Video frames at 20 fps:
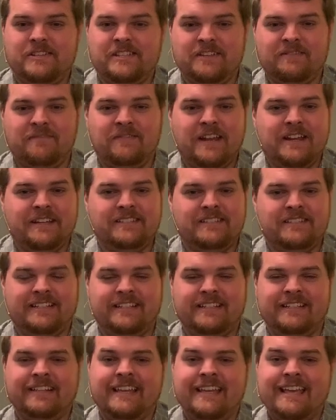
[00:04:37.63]
is
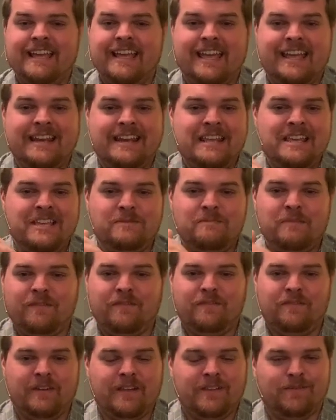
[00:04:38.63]
advancing and He's
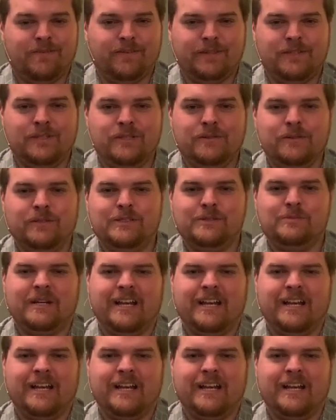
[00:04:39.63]
been faithful to us.